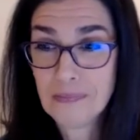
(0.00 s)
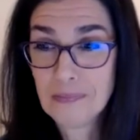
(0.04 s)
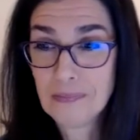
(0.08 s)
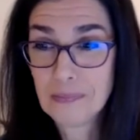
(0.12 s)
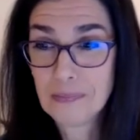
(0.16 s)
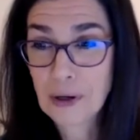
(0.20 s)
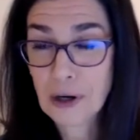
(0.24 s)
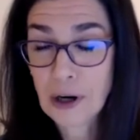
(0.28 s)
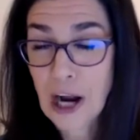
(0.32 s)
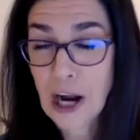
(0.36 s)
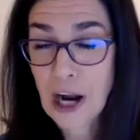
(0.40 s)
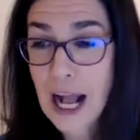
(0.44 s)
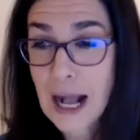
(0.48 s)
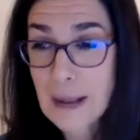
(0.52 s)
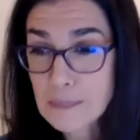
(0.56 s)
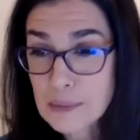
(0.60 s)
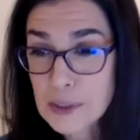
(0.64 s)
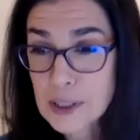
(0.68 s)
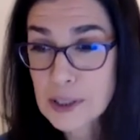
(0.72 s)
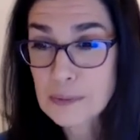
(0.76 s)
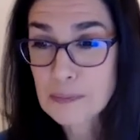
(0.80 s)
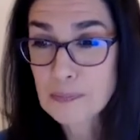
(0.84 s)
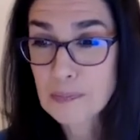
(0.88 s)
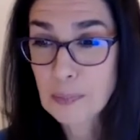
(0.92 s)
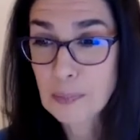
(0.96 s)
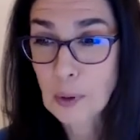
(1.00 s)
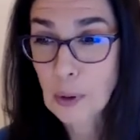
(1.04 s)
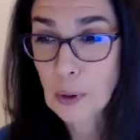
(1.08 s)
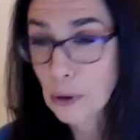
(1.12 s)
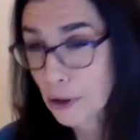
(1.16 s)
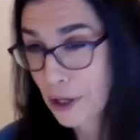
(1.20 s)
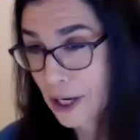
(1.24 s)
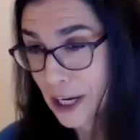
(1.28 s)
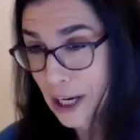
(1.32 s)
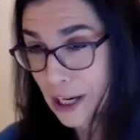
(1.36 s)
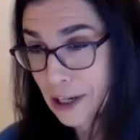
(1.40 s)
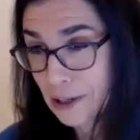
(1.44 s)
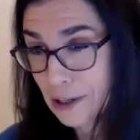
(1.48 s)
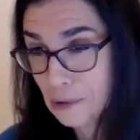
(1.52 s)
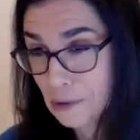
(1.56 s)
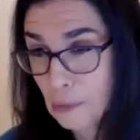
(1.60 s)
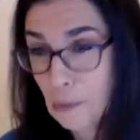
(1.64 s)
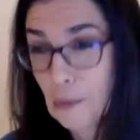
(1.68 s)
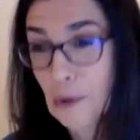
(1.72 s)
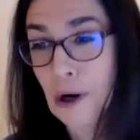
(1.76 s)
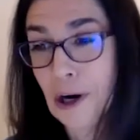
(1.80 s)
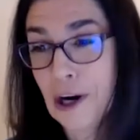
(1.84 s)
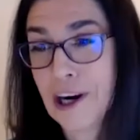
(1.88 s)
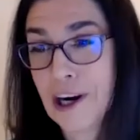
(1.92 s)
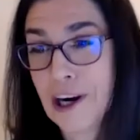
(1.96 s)
perhaps boring
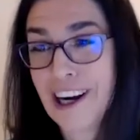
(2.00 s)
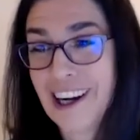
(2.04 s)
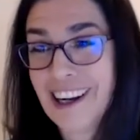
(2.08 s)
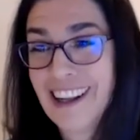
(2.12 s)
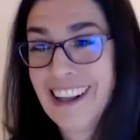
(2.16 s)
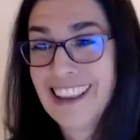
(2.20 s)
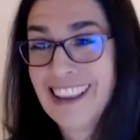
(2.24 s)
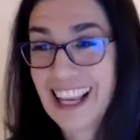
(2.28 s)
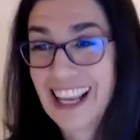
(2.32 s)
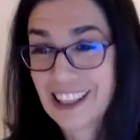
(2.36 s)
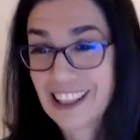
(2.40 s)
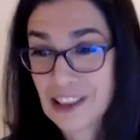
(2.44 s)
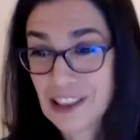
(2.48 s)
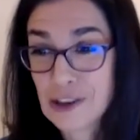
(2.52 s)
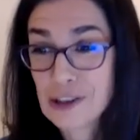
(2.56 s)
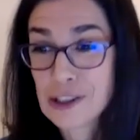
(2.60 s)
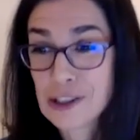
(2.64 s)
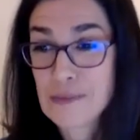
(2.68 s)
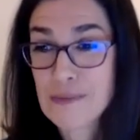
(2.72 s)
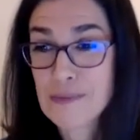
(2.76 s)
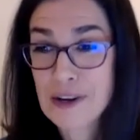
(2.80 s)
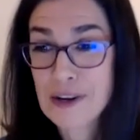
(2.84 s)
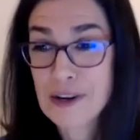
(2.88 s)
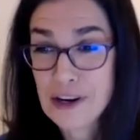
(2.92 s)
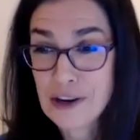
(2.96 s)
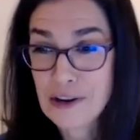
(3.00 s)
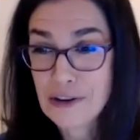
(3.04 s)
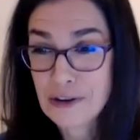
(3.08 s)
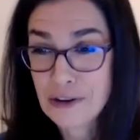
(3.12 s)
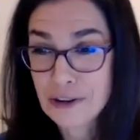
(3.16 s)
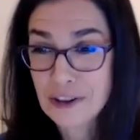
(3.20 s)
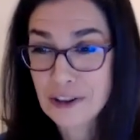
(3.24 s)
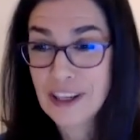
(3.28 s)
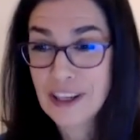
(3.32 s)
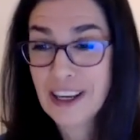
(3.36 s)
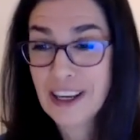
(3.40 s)
work, like those minute